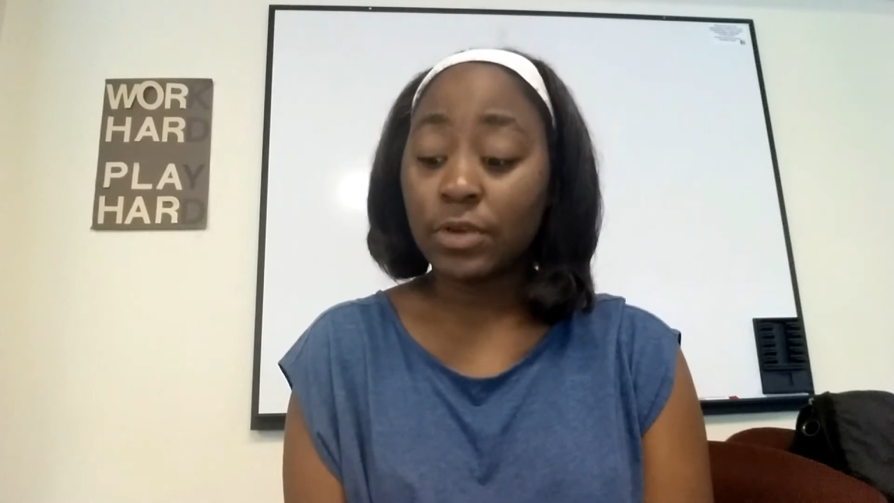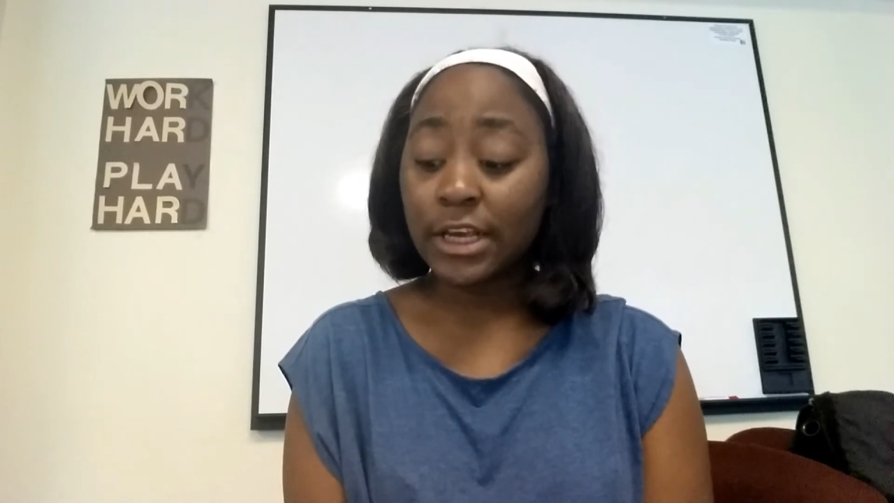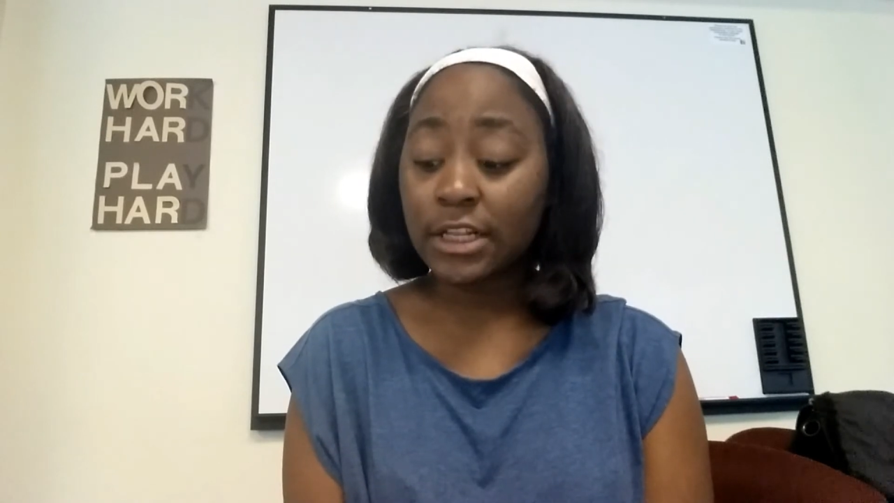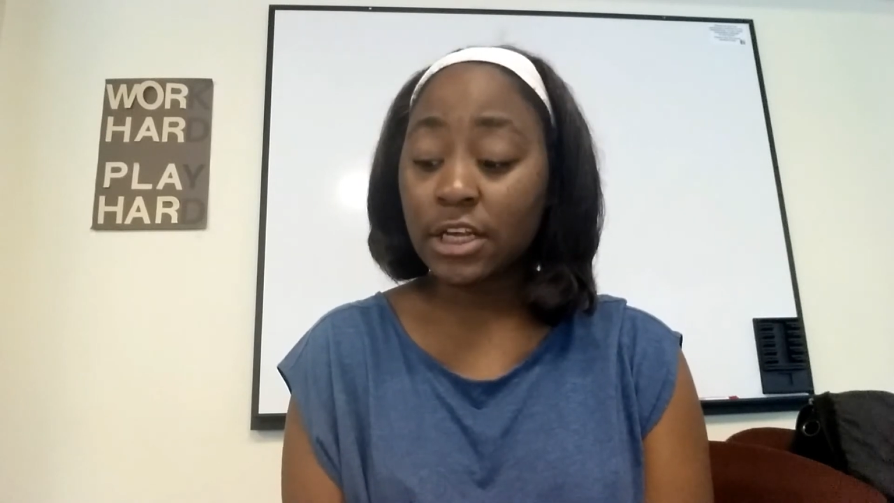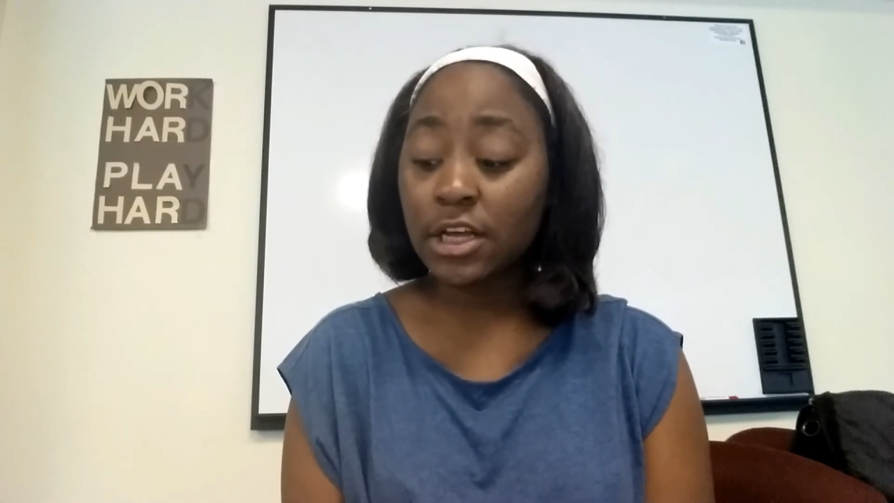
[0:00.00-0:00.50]
We
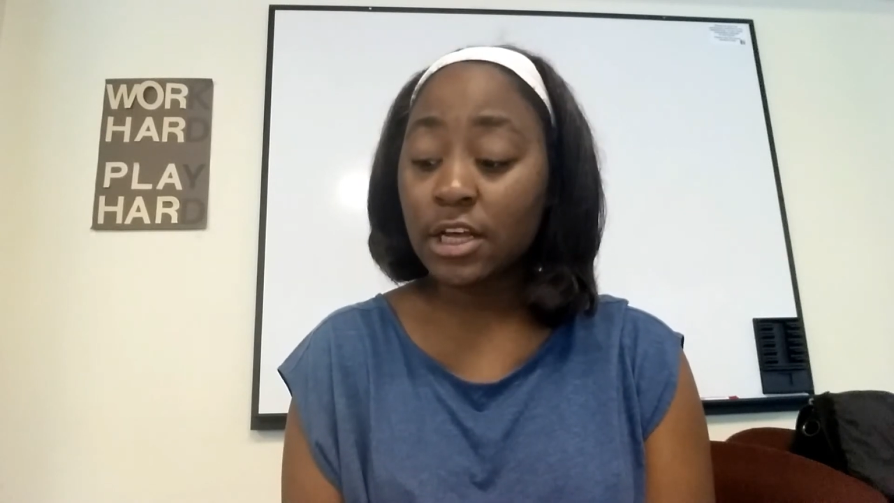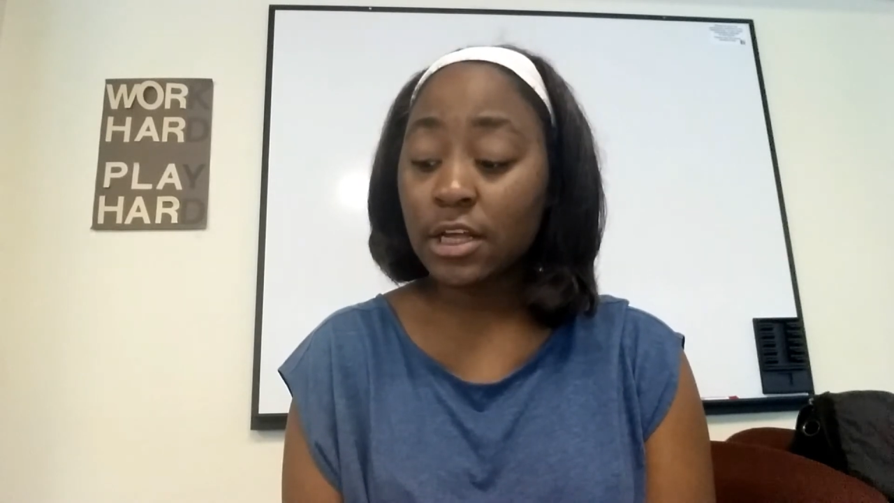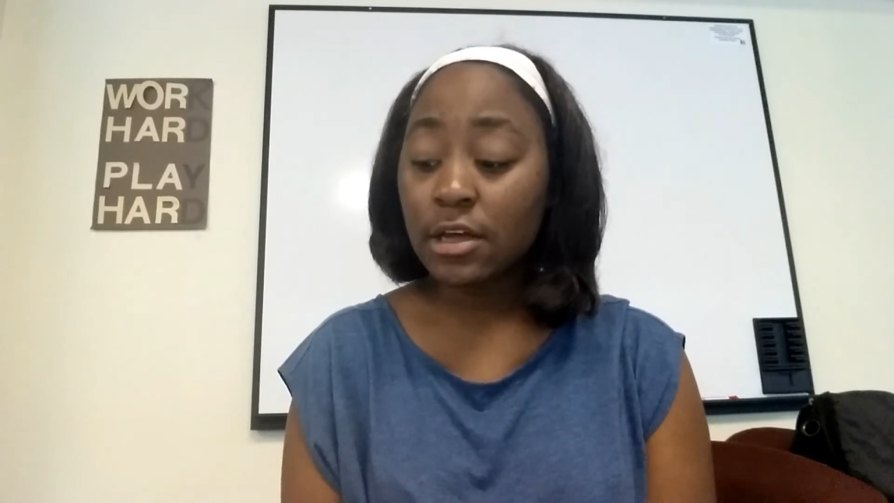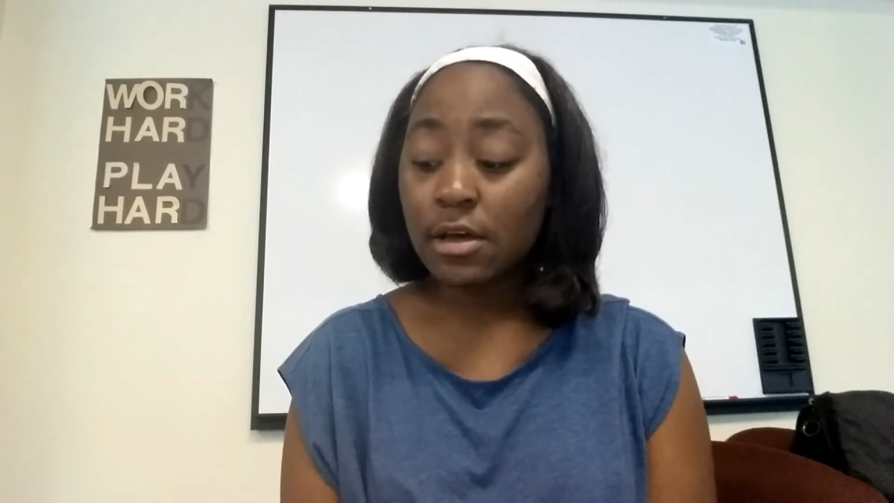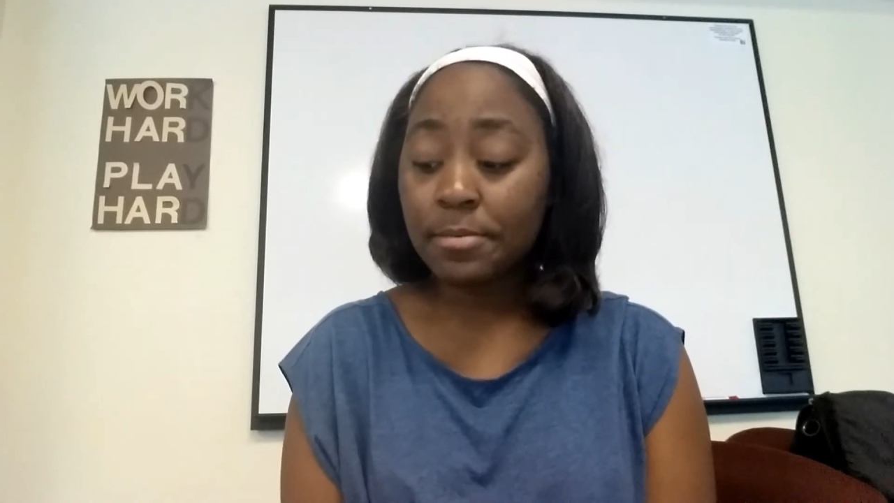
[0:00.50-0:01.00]
could
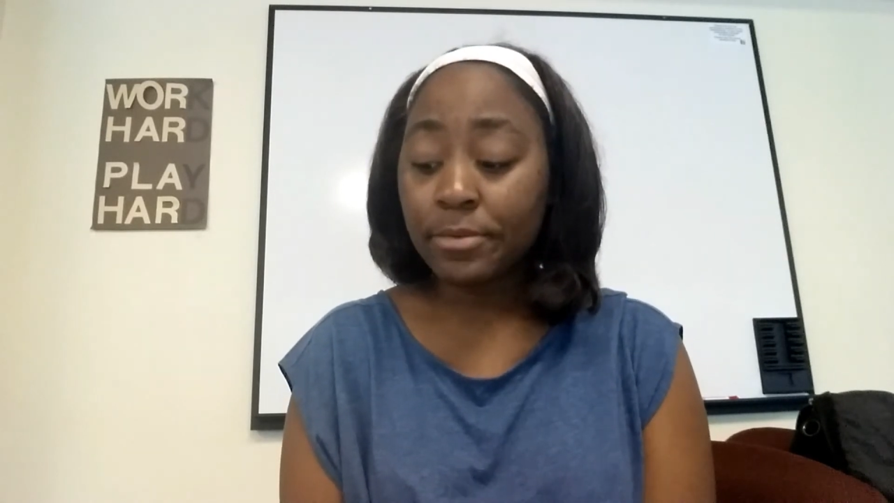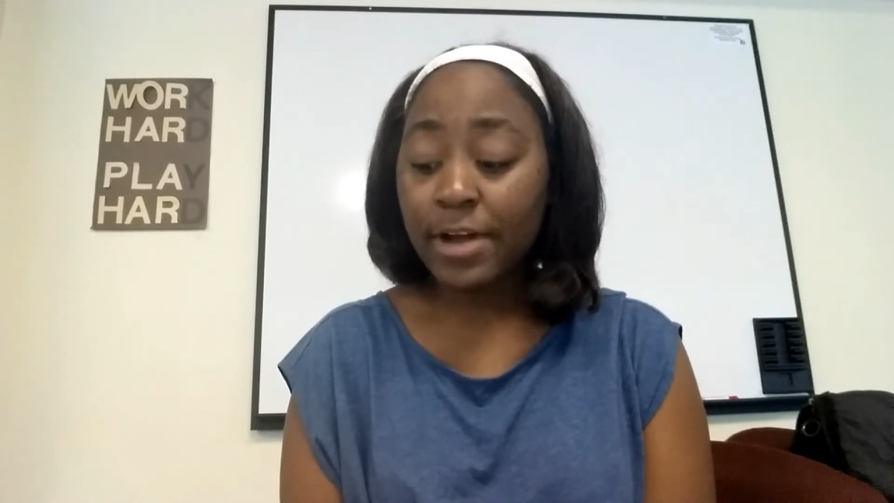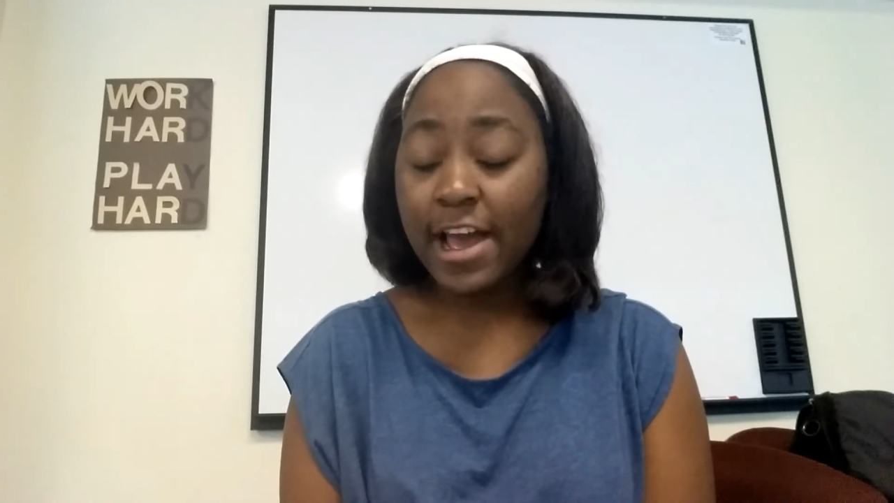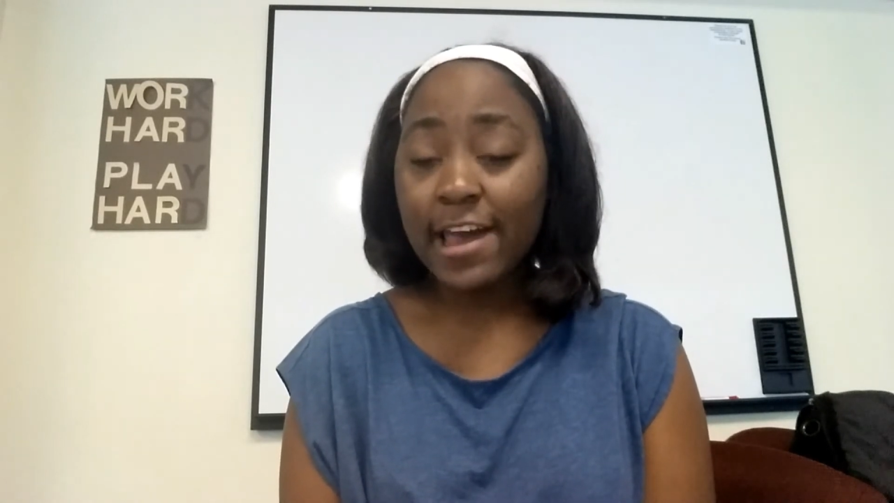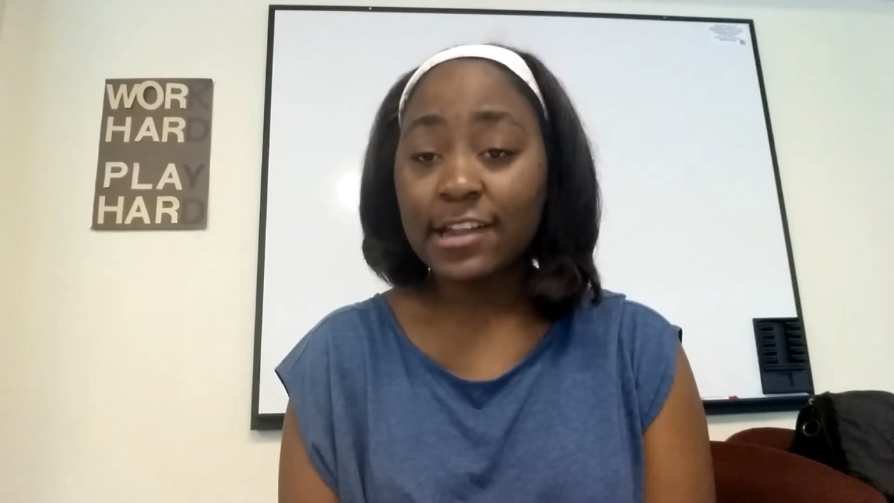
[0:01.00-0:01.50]
cook
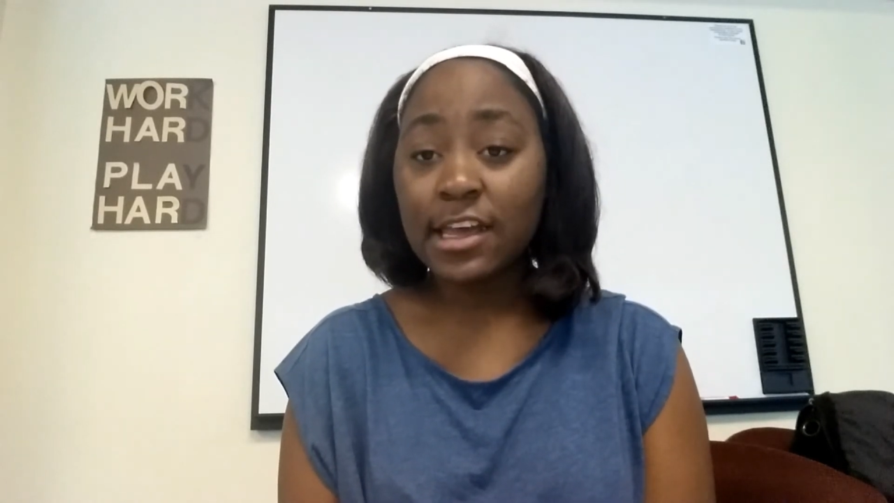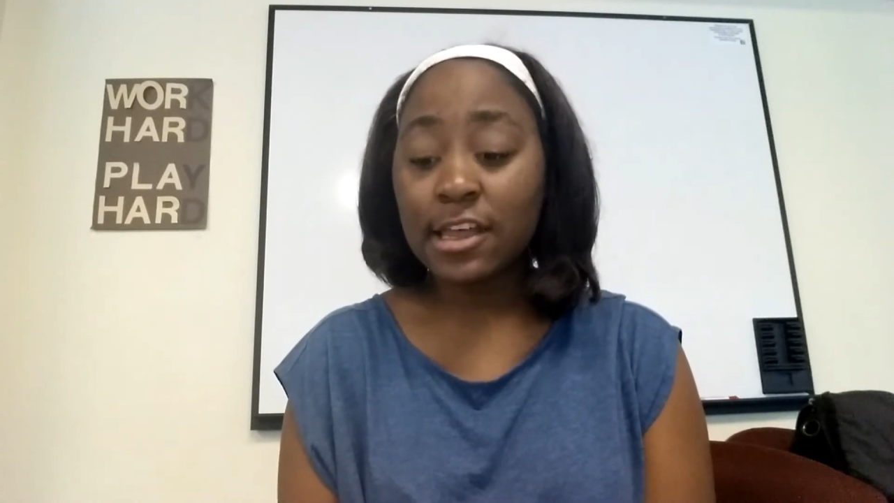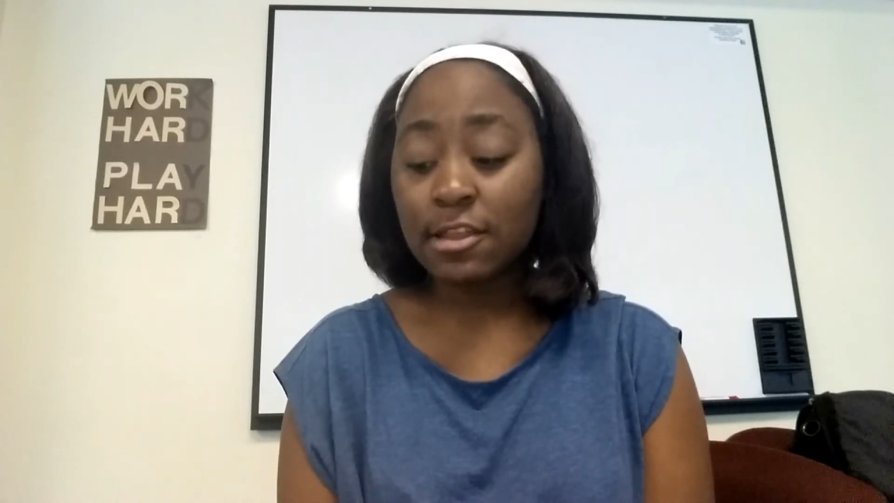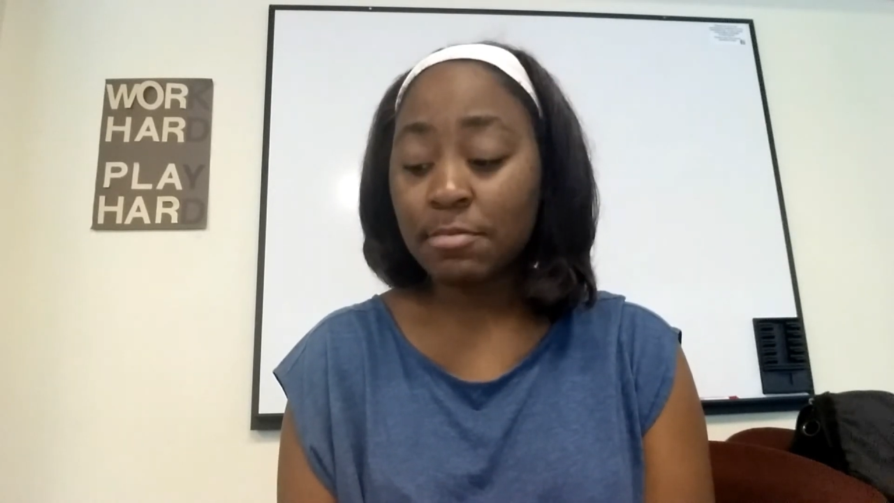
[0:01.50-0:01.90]
bread in the